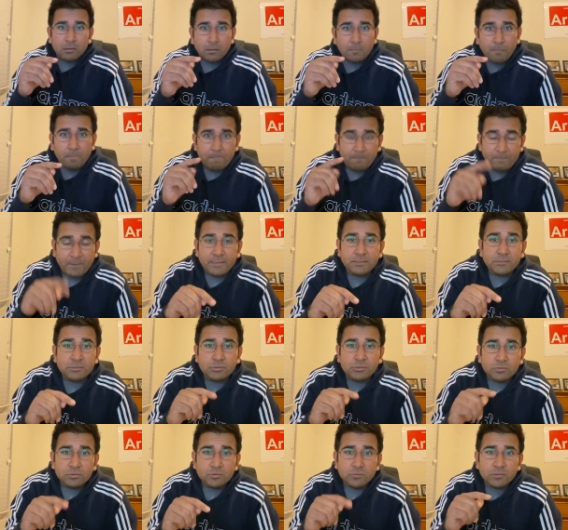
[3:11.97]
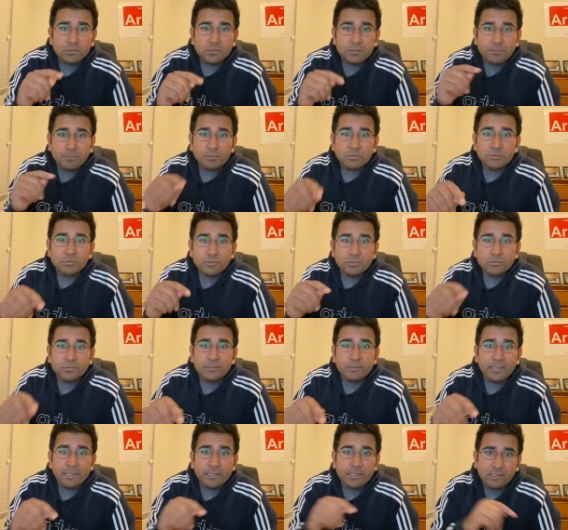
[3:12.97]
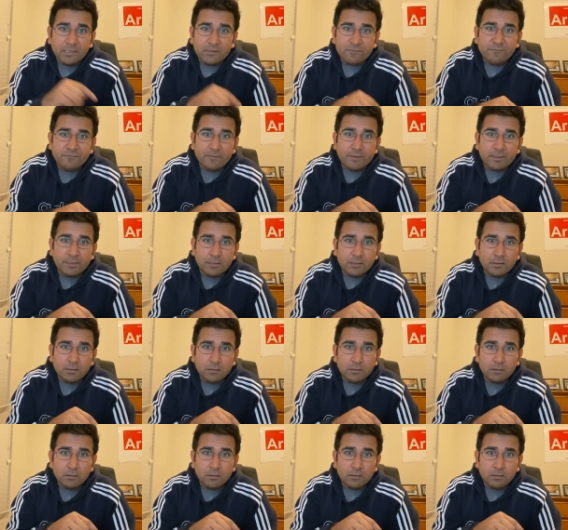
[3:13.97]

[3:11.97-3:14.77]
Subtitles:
Ben Stokes was supposed to create an effect